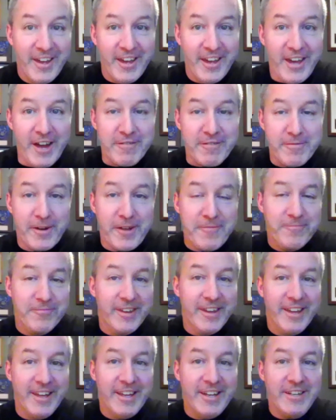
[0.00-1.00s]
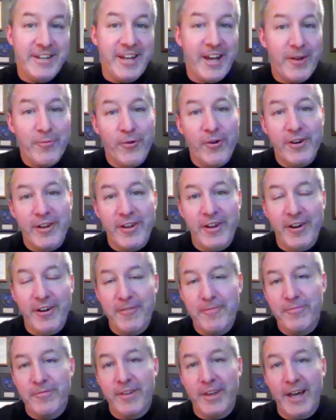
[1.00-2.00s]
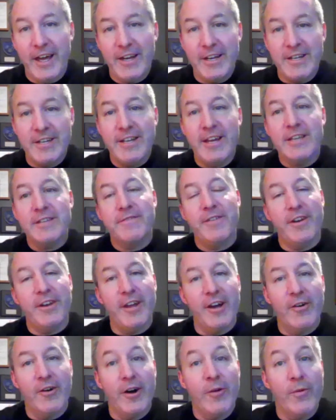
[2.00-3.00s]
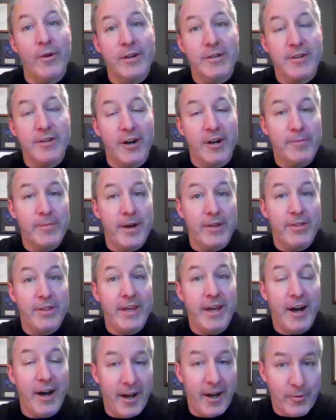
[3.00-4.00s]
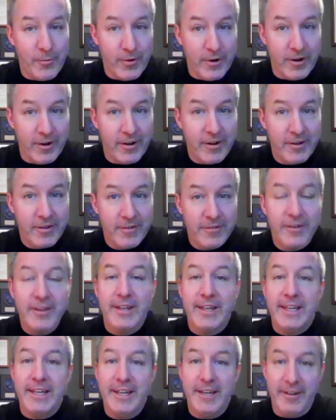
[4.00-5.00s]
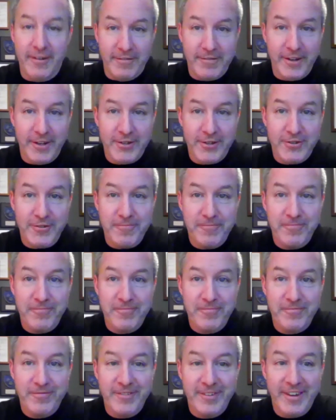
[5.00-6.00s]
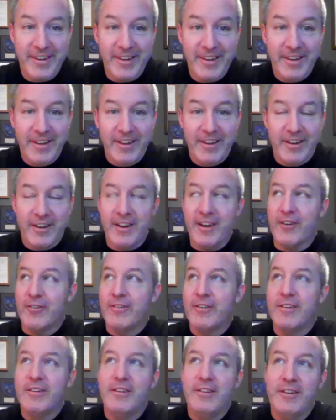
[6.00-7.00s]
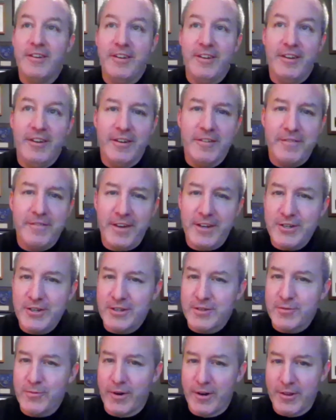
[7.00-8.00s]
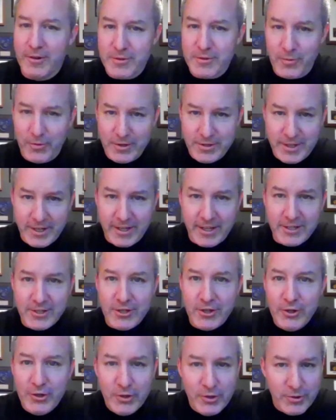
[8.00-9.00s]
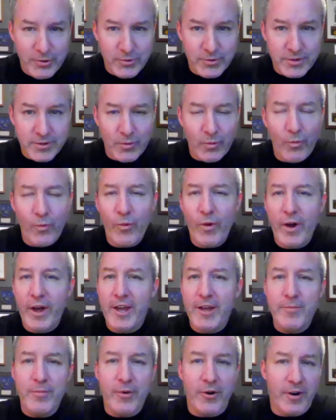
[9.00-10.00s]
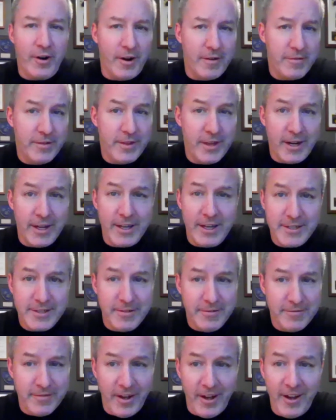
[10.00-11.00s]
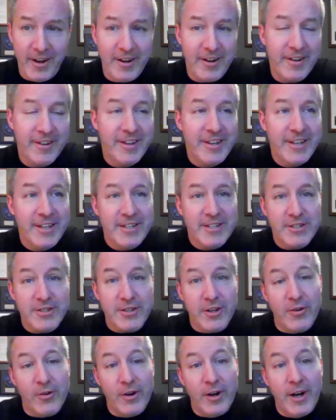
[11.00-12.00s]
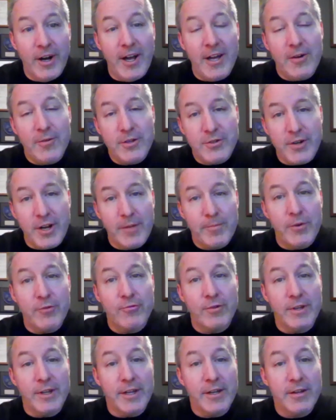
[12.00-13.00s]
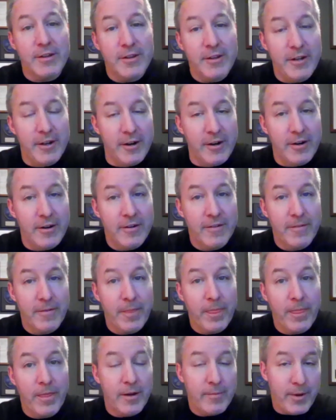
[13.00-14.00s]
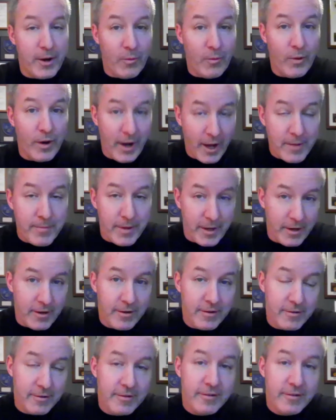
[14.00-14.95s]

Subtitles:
Hey everybody, Dan Ward here, and in today's video, I want to talk about the I word, innovation. Now, innovation is one of those words that gets used way more often than it gets defined. So I always try to be really clear about what I mean